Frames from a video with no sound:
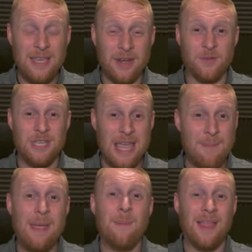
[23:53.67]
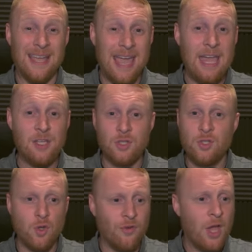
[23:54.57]
you know, to keep people engaged and
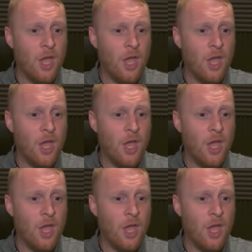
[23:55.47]
stuff.